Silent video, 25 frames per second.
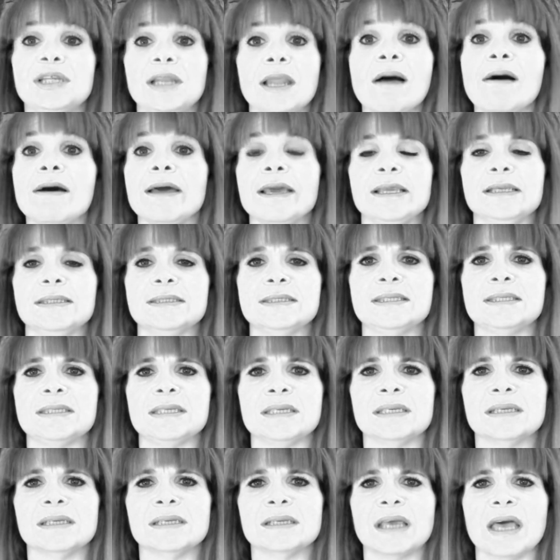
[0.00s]
of
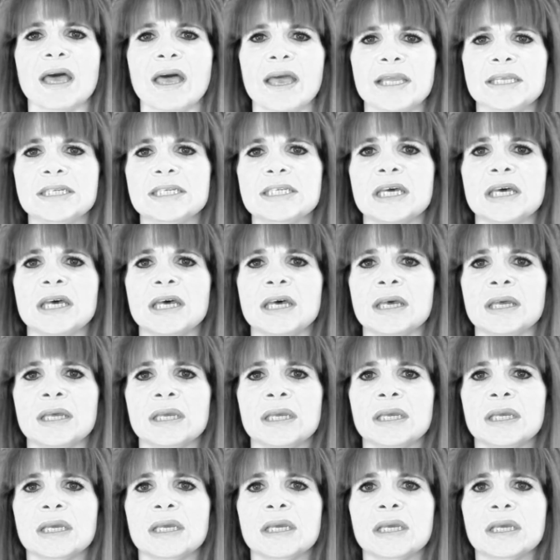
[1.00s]
light. Kind of
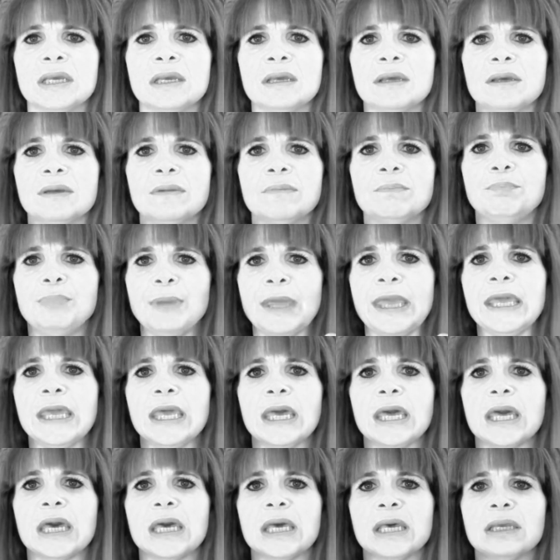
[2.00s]

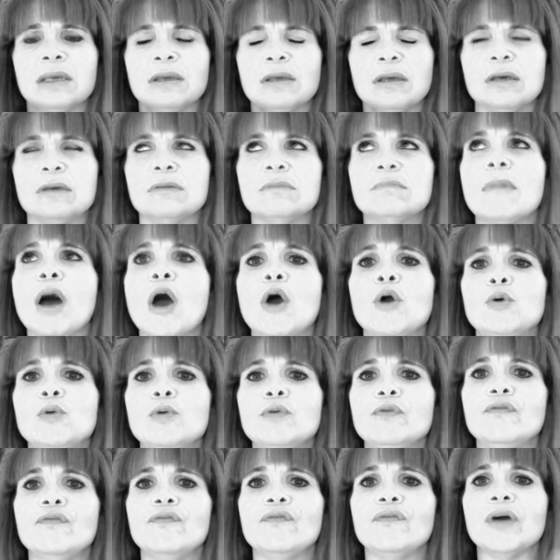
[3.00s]
pink.
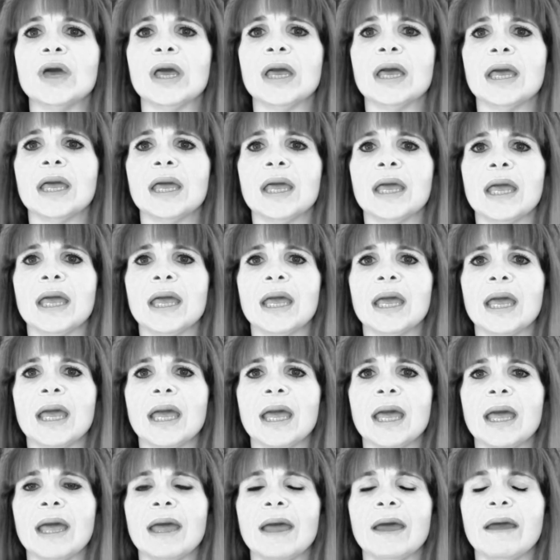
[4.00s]
Mauve.
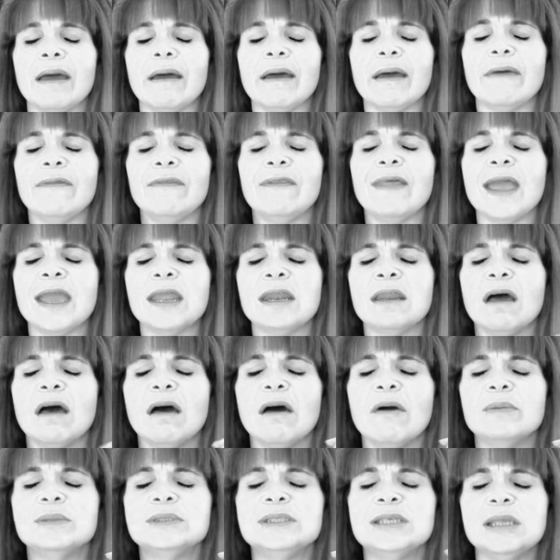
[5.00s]
And then
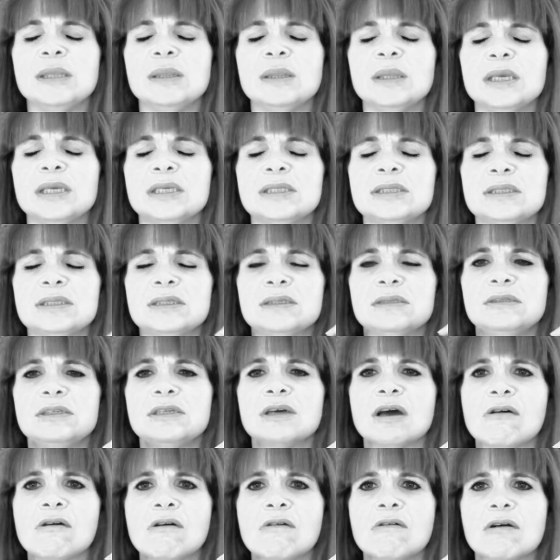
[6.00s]
I was in this
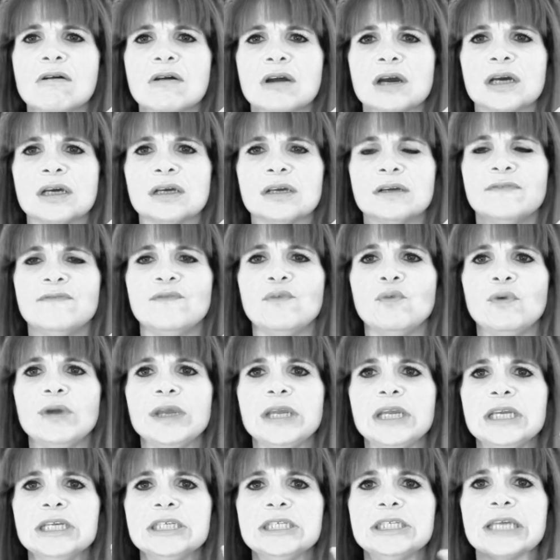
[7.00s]
dark
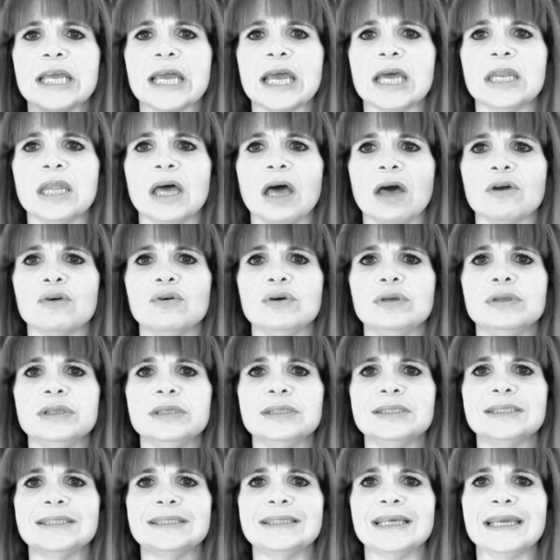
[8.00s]
void and I
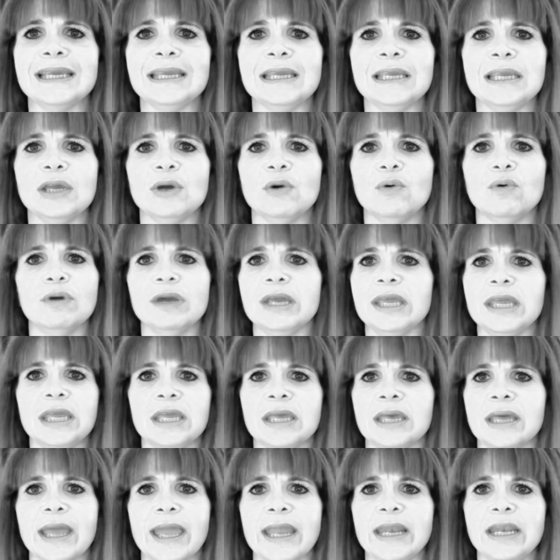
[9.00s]
couldn't see or
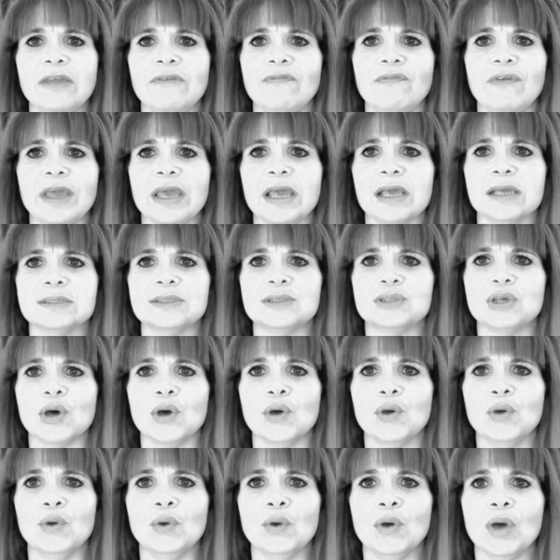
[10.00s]
hear anything.
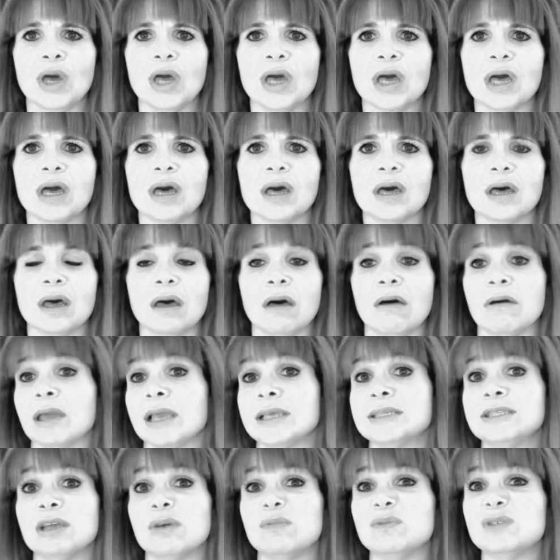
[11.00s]
So I
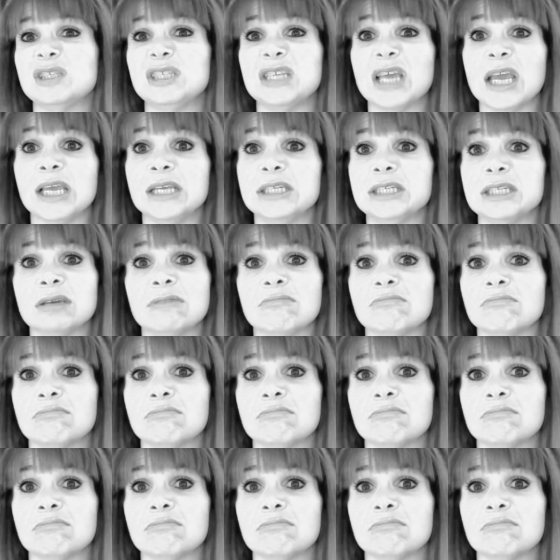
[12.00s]
guessed I was dead.